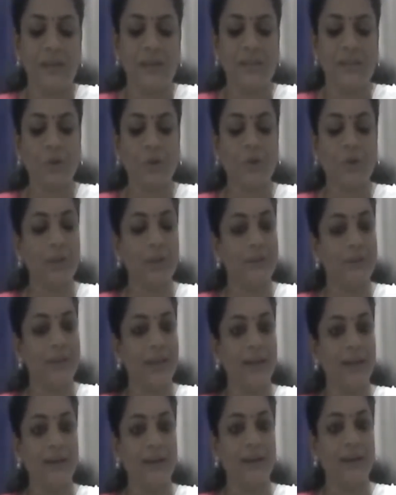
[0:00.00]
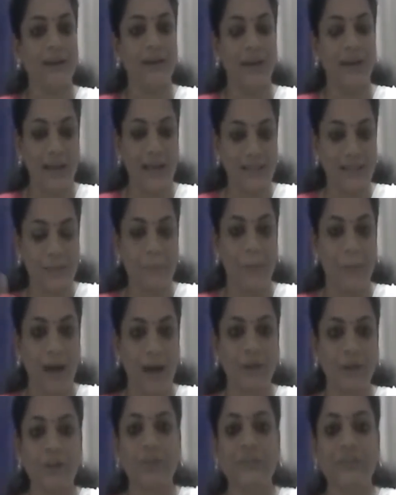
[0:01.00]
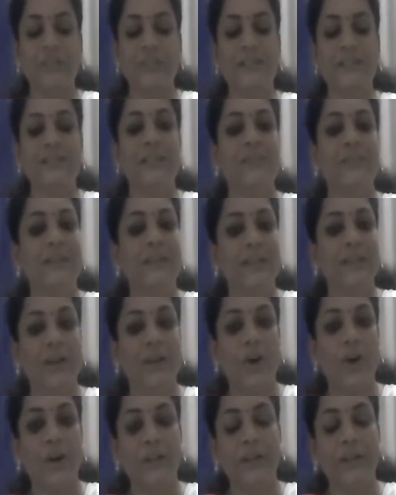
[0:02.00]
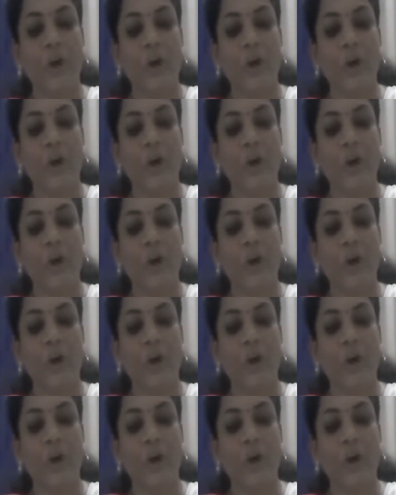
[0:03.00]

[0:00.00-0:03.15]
So then as a part of this, even they got an